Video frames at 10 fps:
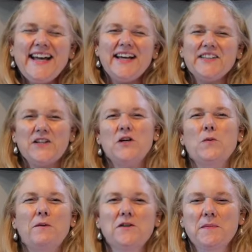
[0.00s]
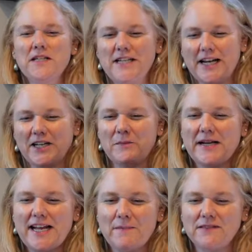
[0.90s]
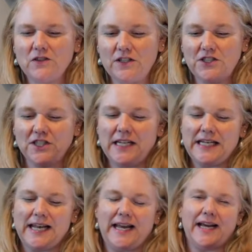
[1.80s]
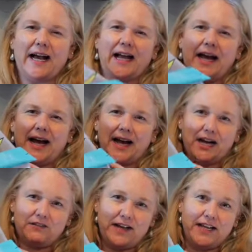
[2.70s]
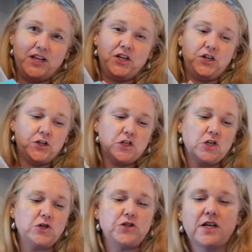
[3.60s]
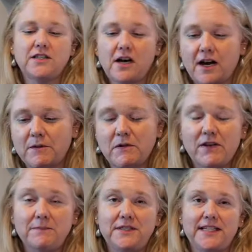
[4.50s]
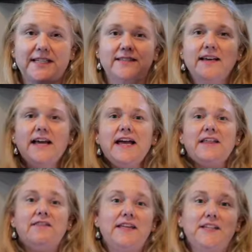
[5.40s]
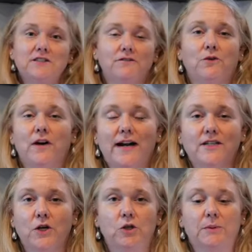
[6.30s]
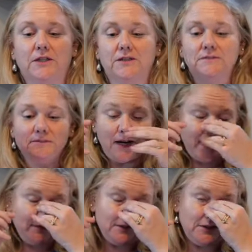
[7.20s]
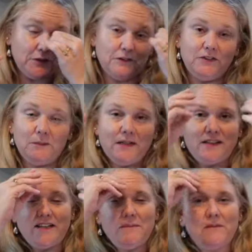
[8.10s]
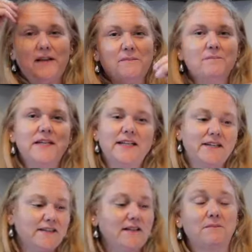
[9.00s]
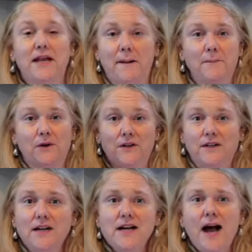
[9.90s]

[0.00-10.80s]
Hello, welcome to my channel. My name is Alicia. Today I have a huge tub of empties. These are for October. I am still filming them like mid-September.